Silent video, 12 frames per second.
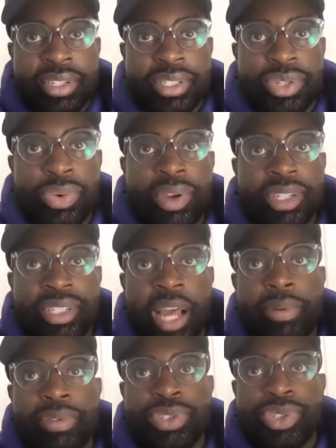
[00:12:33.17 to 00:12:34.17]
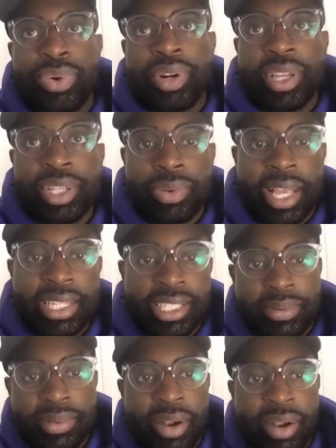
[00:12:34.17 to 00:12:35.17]
doing a job of stewarding the
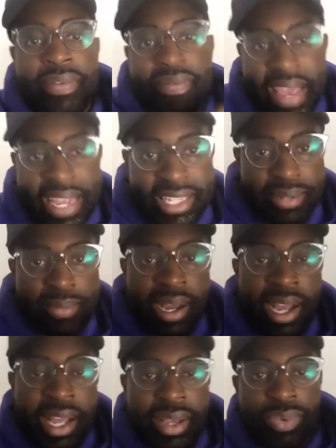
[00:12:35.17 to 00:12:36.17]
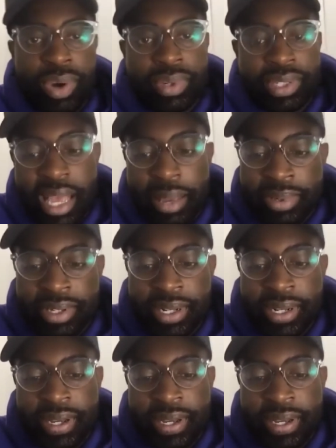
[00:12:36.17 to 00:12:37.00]
relationships that are affected by what was happened,